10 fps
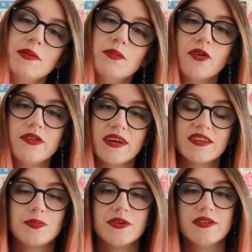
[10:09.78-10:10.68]
me more
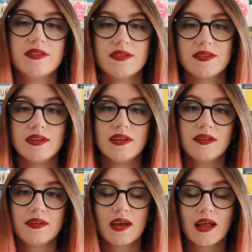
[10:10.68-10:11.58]
desperate to see
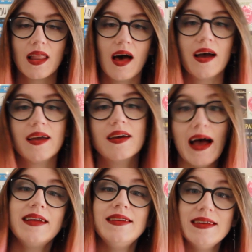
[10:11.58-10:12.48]
Nikolai.
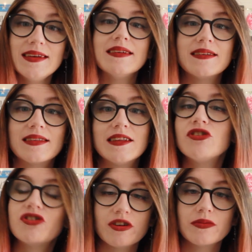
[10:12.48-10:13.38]
I need this
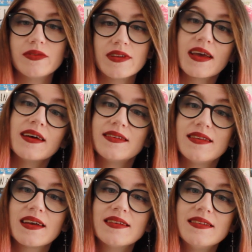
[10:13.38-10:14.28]
show to get a
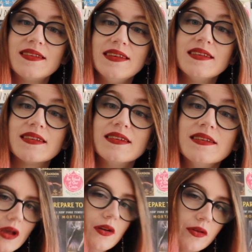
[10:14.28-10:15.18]
second
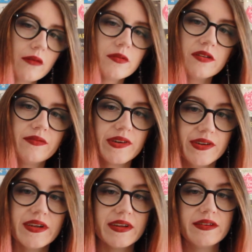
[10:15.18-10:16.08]
season. I know there were some
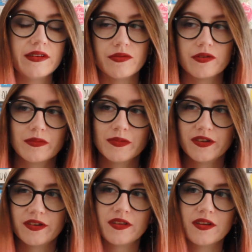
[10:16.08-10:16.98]
very tentative
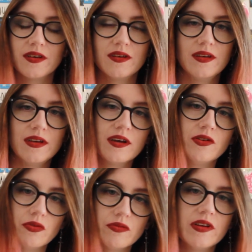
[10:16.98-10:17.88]
rumours that it had
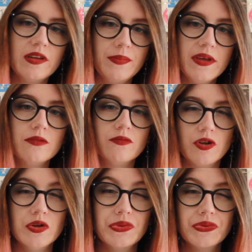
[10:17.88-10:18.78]
already been
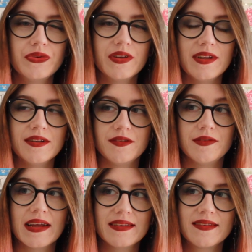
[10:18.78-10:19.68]
renewed in
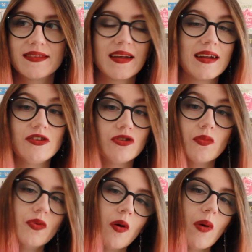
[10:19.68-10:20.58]
advance, and I
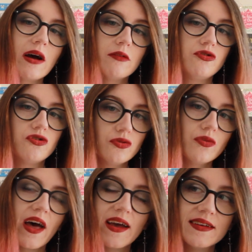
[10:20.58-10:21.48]
don't know how true
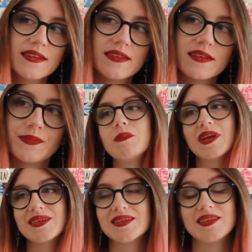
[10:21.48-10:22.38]
that is,
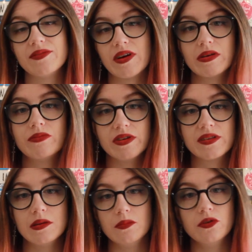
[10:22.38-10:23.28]
because it's a very
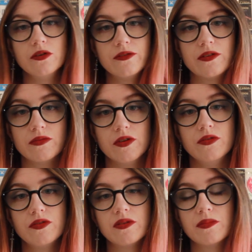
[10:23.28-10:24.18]
risky move to
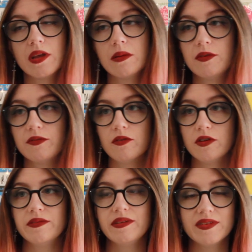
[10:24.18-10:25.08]
renew something before
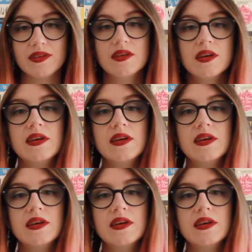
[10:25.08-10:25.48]
you've even